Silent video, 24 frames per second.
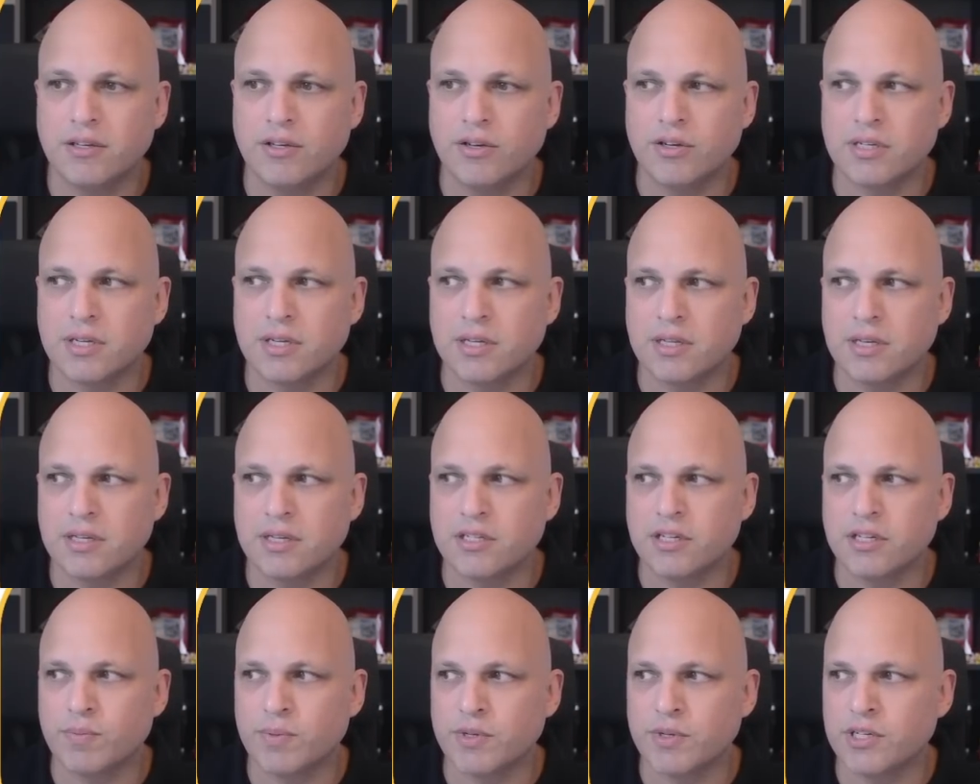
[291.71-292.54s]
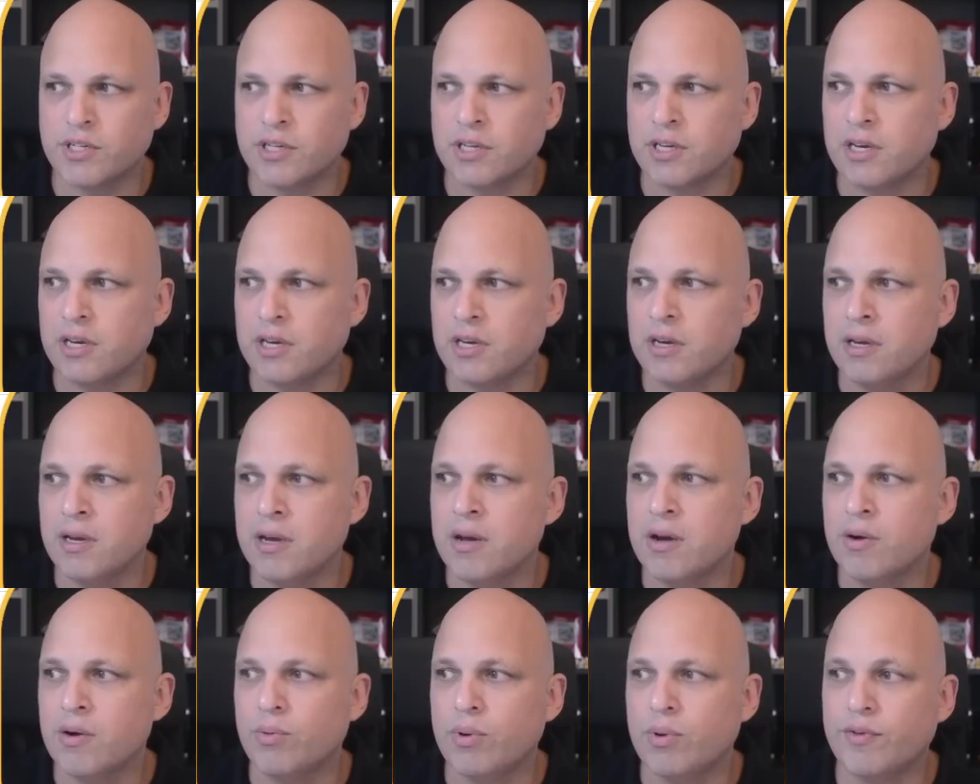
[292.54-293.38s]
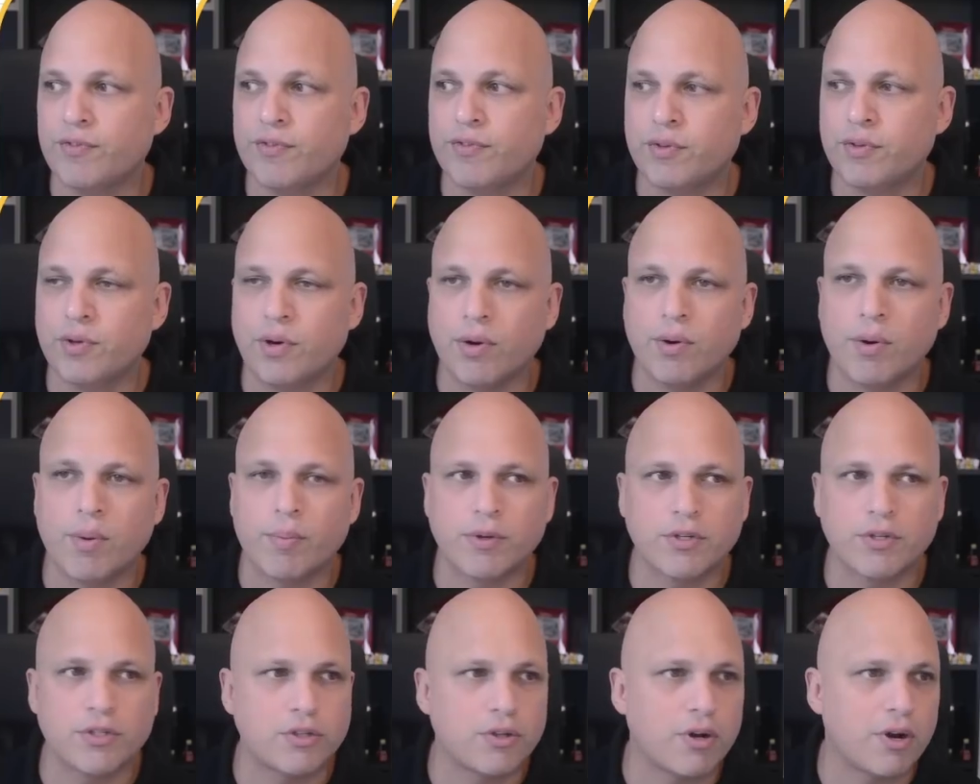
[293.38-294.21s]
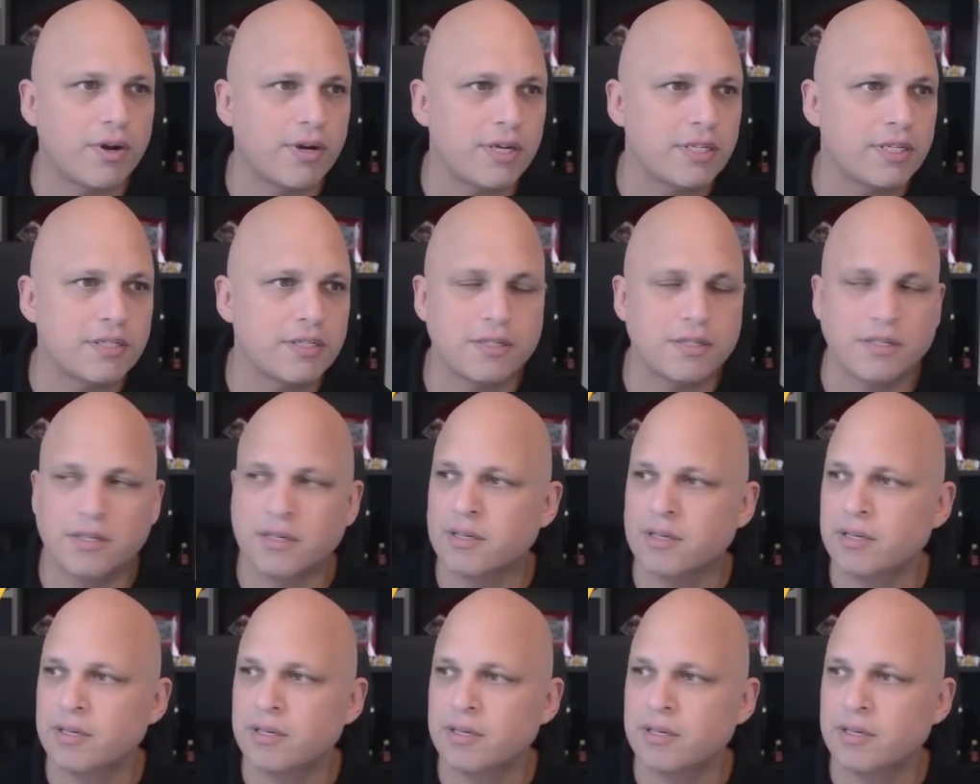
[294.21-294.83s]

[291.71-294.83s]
using this GPG key with 3 repositories.